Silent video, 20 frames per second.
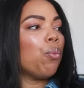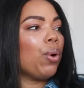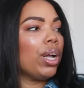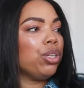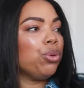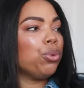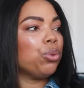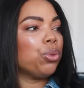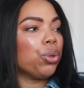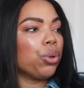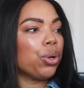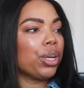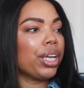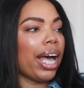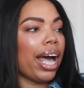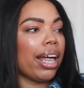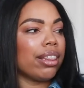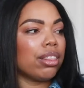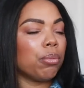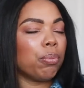when you
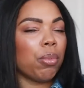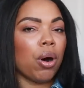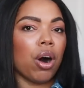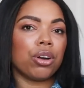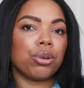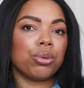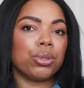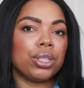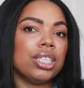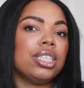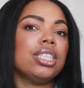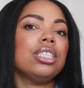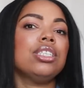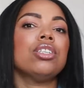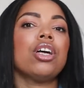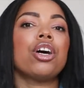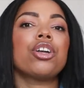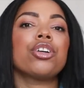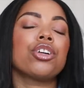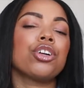look at the bottle. This
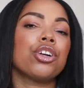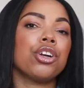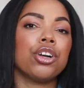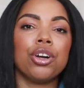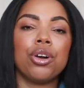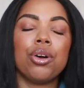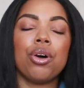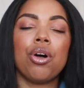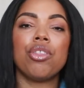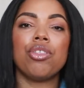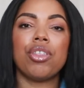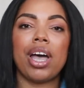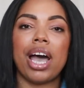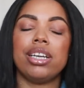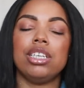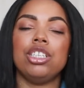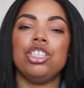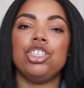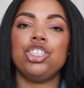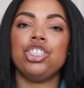is not a girl
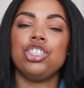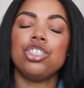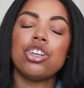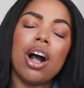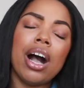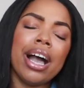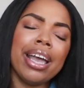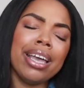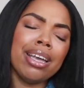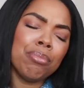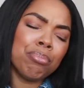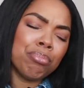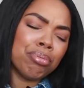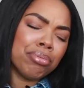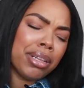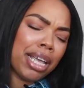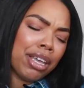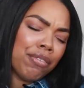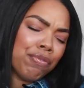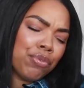that is shy and
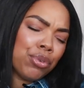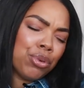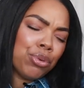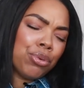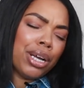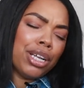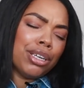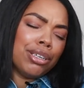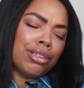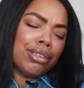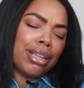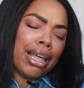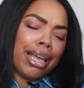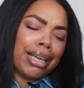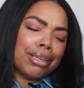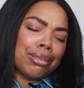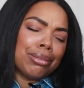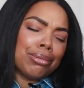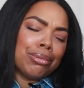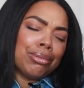playful and
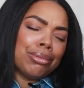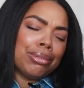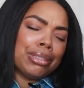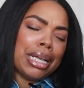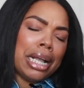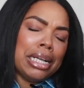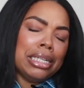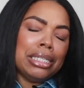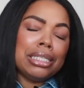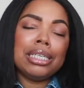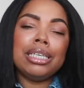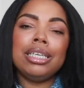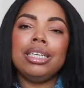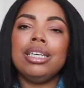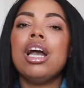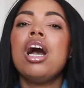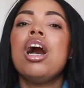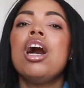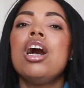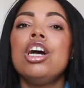like
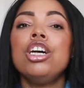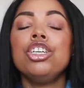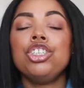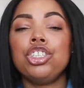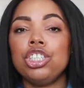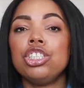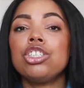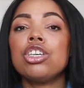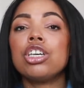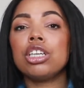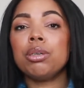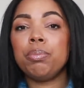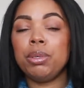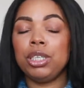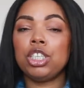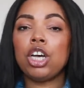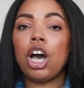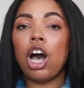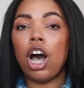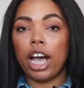dainty. She's gonna
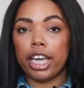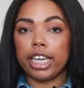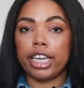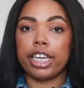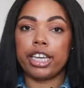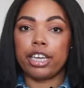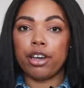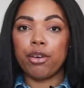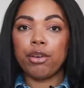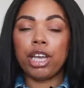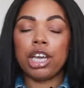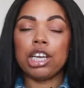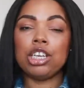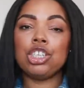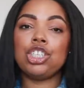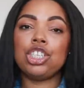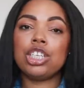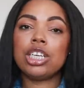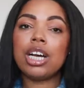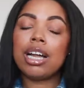be talking,
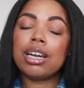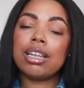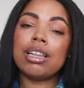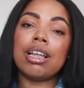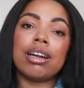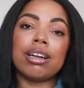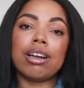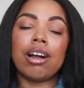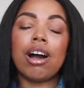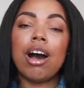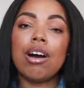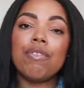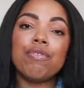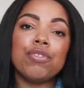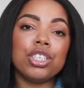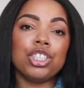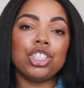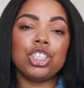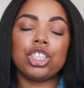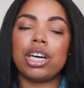okay? She got a lot of
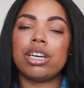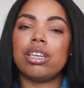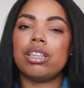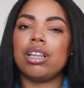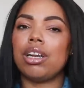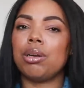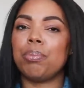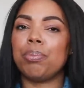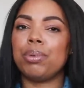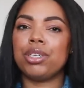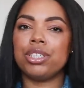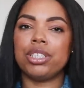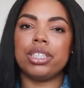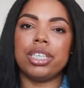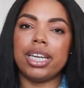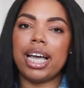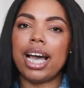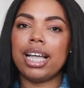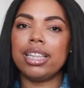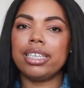confidence. She got a lot of
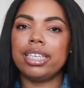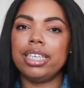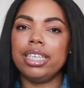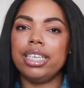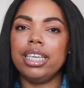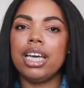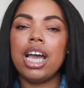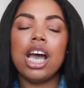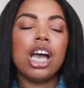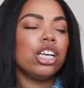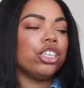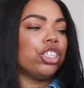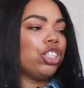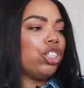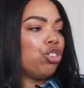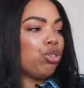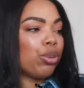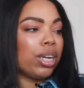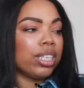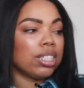personality.
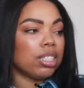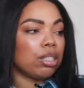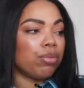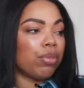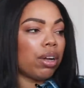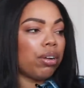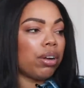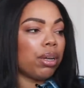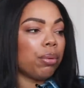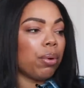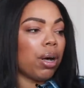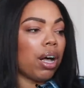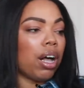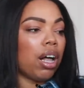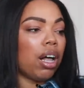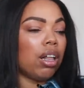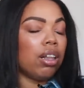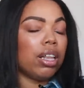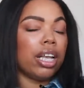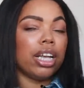She dresses very
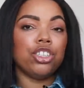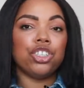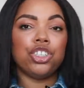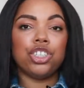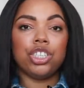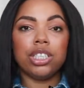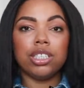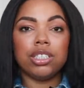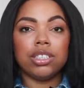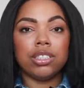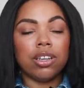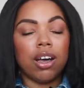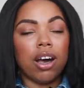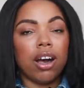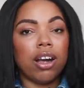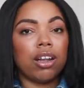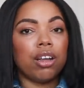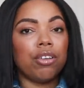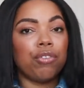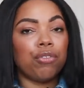well and she is
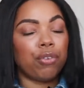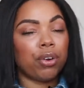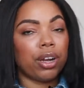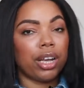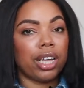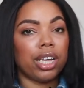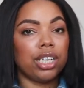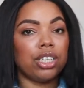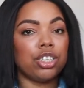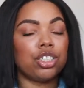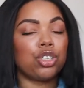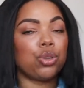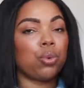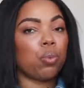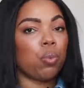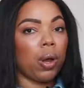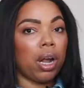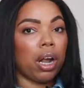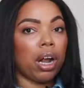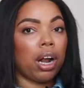not afraid to
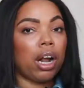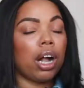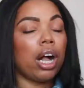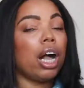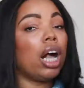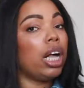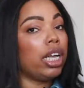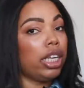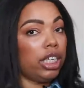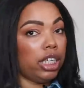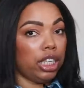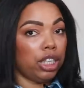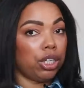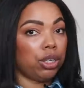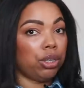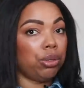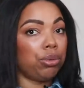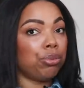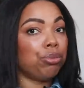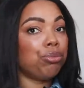wear a
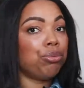heel.